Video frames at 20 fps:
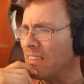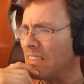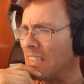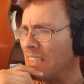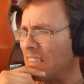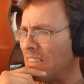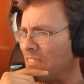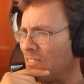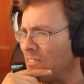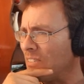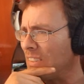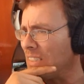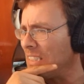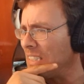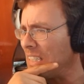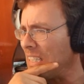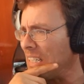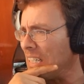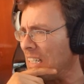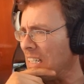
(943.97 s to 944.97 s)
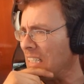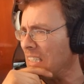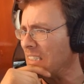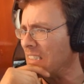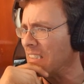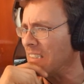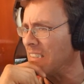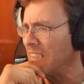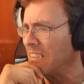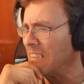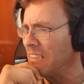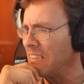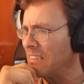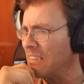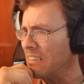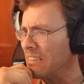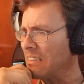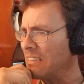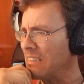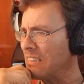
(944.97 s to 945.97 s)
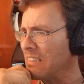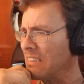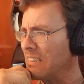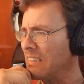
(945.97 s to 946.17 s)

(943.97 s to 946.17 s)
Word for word: That's really harsh. What do they said